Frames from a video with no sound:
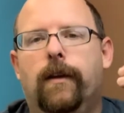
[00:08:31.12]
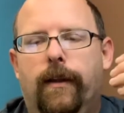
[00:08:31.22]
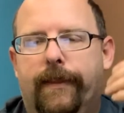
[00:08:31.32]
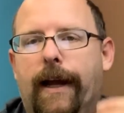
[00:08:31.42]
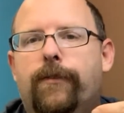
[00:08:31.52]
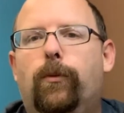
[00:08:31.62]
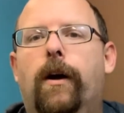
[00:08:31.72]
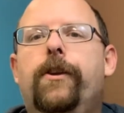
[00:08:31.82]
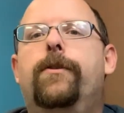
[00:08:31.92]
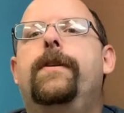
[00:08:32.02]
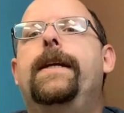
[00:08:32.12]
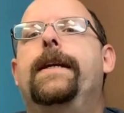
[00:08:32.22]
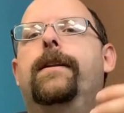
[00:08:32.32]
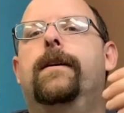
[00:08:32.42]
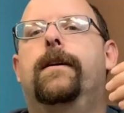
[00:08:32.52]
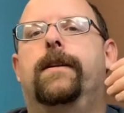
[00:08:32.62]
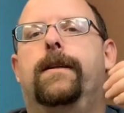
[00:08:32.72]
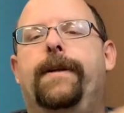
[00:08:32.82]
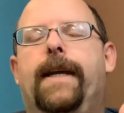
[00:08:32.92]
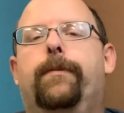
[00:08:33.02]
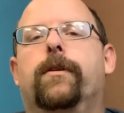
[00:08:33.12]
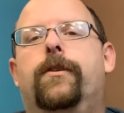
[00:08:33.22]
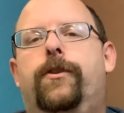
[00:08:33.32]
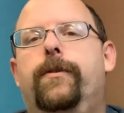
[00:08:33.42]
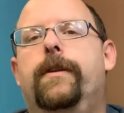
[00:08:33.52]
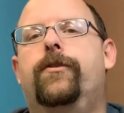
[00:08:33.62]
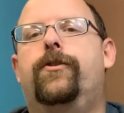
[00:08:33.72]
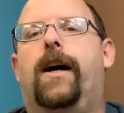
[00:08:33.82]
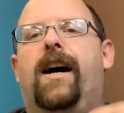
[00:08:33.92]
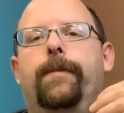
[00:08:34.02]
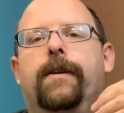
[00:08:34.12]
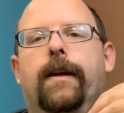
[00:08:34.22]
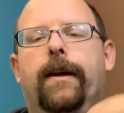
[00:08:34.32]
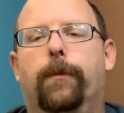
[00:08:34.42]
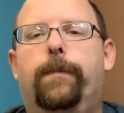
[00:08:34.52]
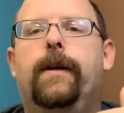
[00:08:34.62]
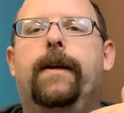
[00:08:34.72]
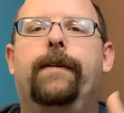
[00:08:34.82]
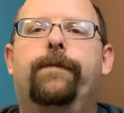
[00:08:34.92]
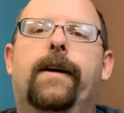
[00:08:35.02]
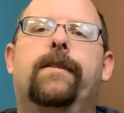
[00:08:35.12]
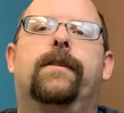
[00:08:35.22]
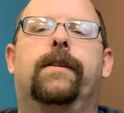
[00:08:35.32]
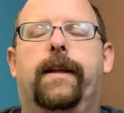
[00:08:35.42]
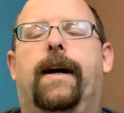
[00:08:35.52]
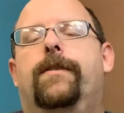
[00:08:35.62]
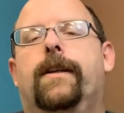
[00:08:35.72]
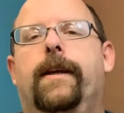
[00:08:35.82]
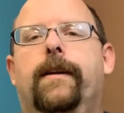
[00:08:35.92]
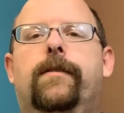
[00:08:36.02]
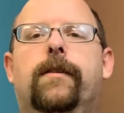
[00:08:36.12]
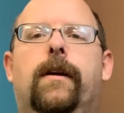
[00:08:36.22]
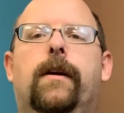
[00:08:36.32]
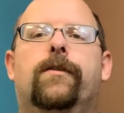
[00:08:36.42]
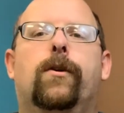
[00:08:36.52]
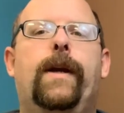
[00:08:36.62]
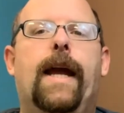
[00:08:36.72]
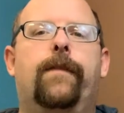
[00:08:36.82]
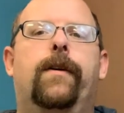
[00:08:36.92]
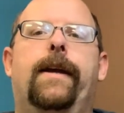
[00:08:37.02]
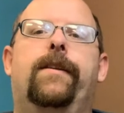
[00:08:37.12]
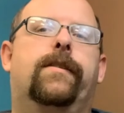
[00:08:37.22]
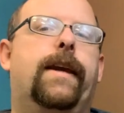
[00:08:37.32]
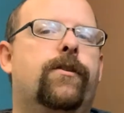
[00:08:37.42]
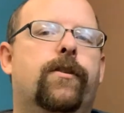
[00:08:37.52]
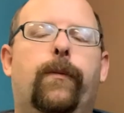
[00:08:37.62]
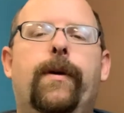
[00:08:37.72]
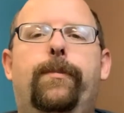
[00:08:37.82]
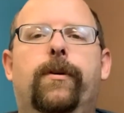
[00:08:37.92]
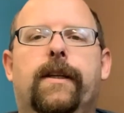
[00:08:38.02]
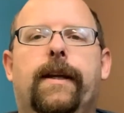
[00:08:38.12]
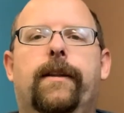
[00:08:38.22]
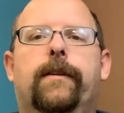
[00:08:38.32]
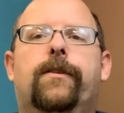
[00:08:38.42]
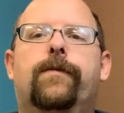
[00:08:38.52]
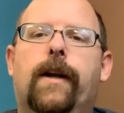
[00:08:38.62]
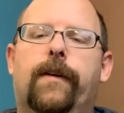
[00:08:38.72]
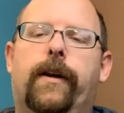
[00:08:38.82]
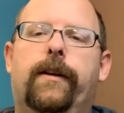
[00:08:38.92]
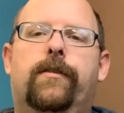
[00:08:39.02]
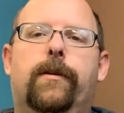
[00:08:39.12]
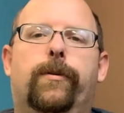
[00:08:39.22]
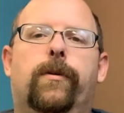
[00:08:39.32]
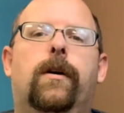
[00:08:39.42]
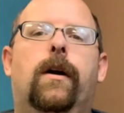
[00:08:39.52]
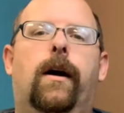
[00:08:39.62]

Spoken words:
that's what you need to be able to do this job and to help invest in the lives of kids. So we have a schedule that we put together that's very, very simple.